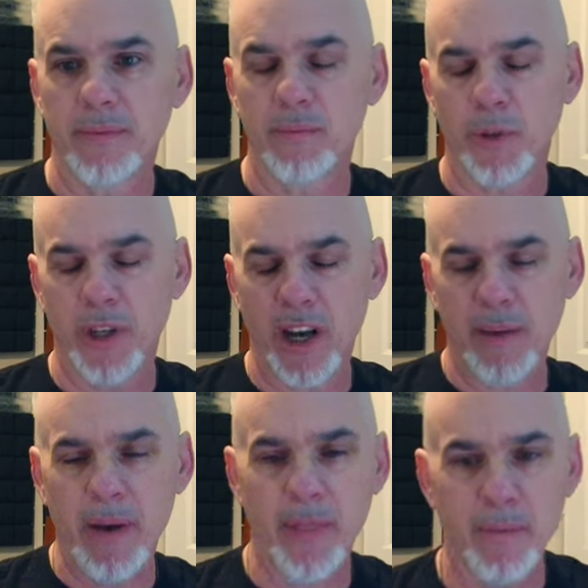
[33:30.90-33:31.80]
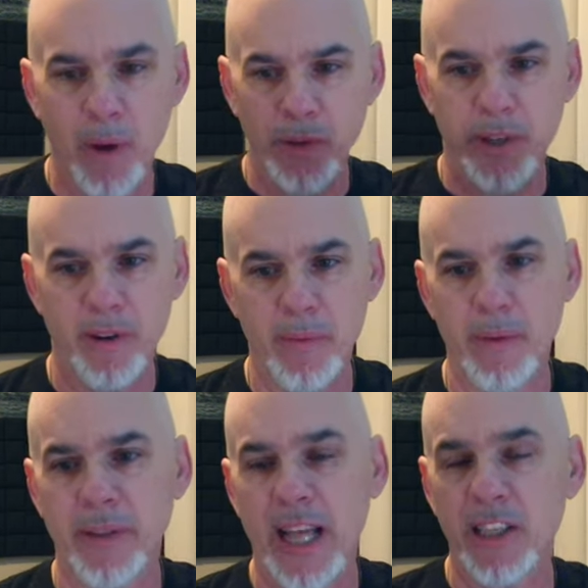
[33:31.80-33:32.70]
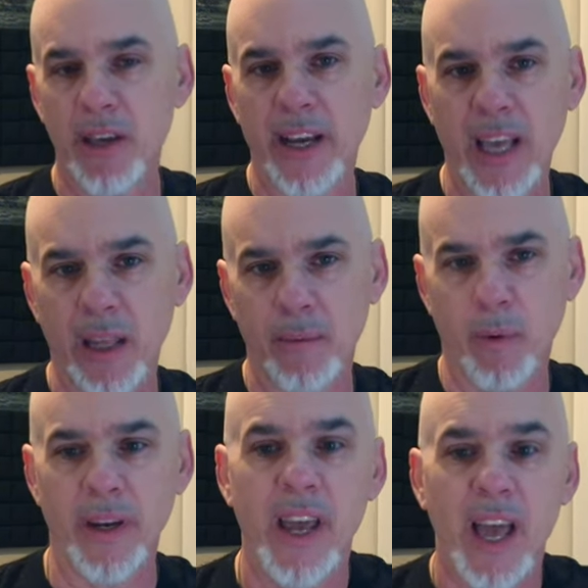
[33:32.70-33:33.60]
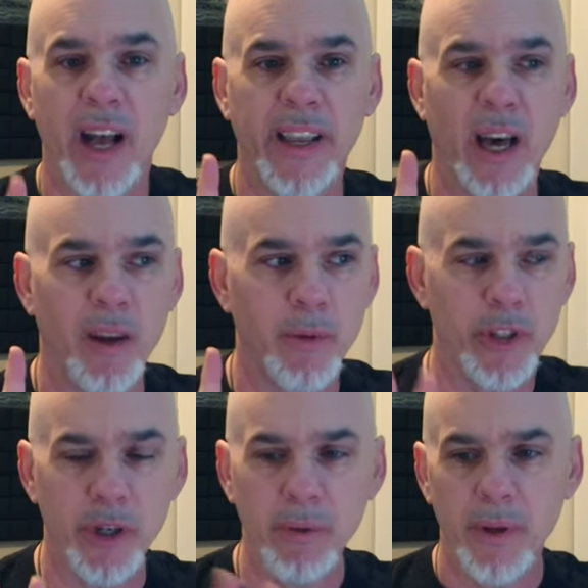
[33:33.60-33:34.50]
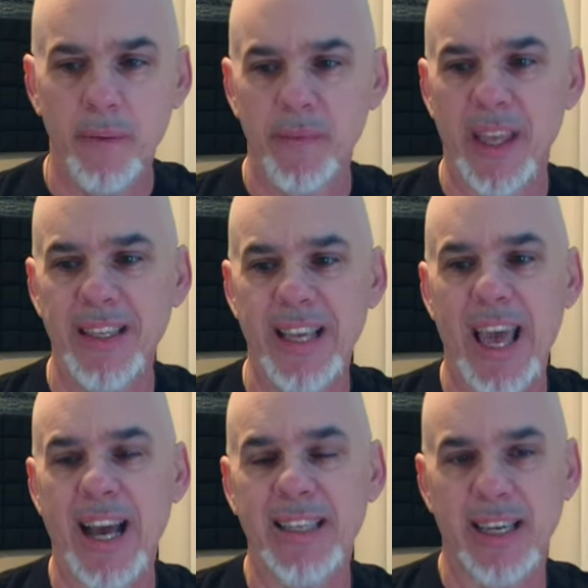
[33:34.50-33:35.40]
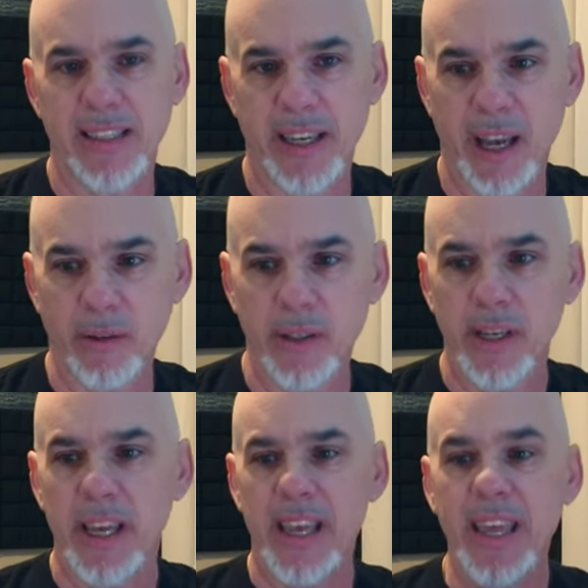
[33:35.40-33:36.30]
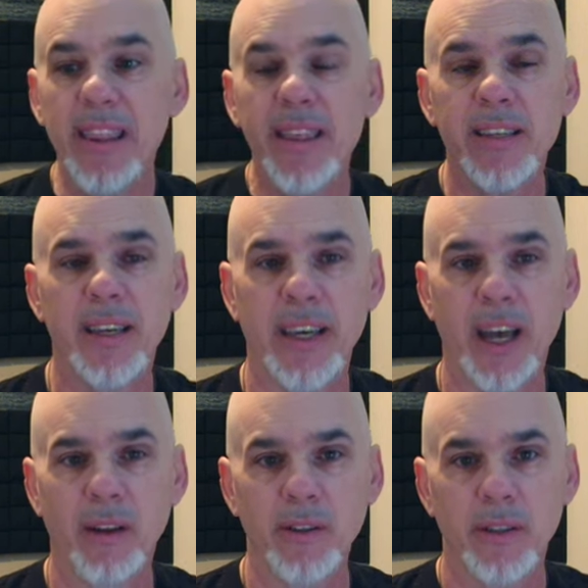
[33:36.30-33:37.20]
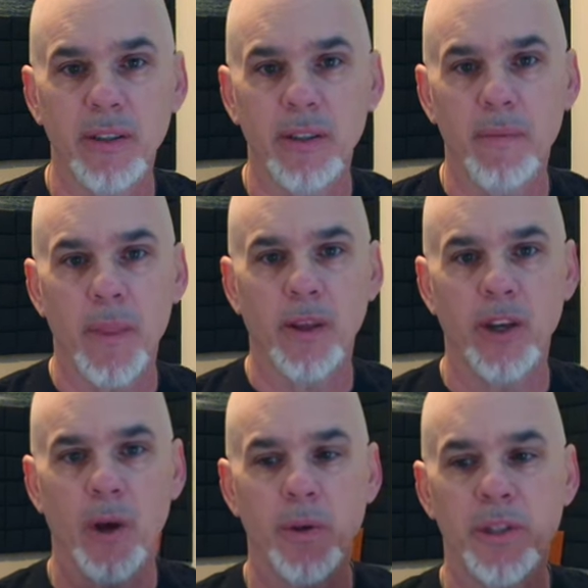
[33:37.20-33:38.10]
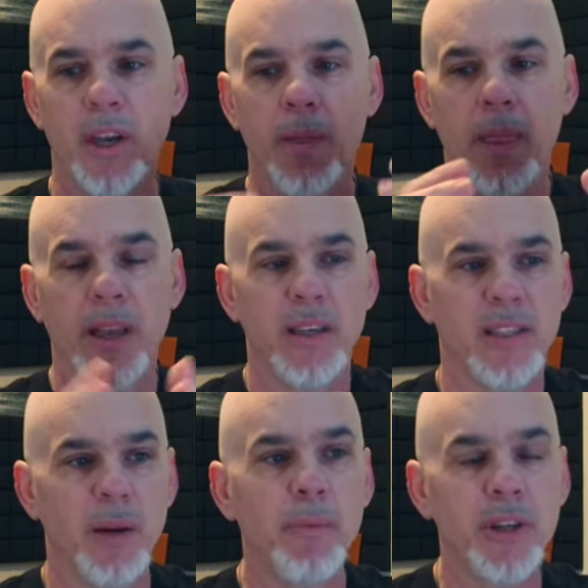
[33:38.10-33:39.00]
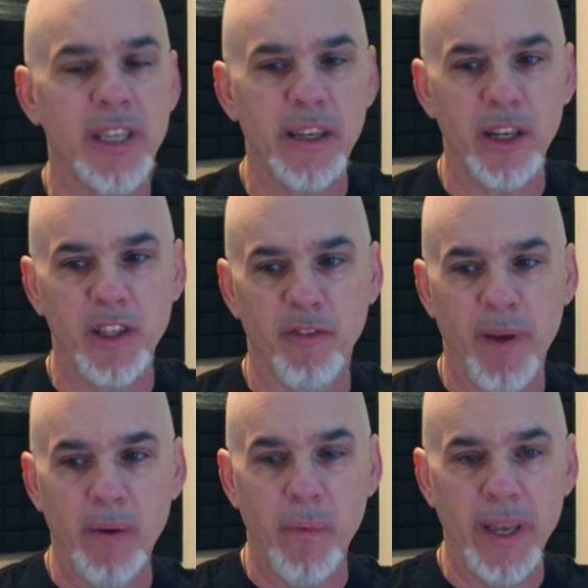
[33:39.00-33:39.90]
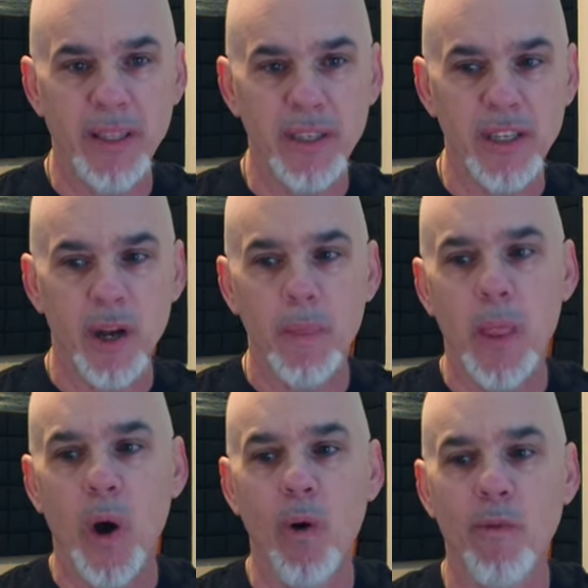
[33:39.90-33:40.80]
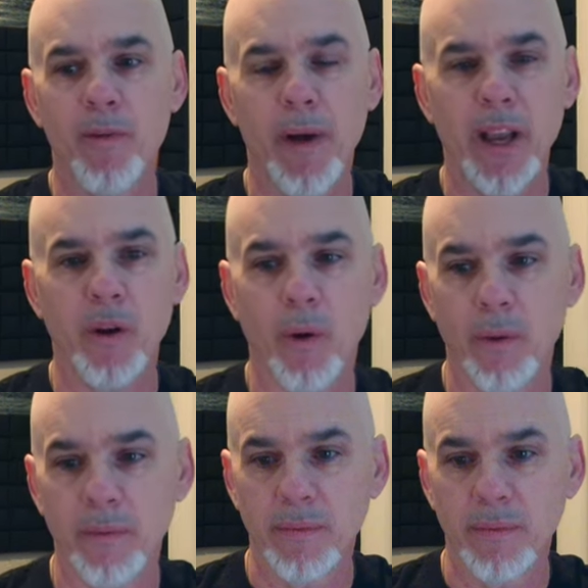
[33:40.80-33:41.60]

we'll talk about the modes here in a minute, but that's account number one. Account number two is the excess account. In this account goes some percentage of my wins over my goal.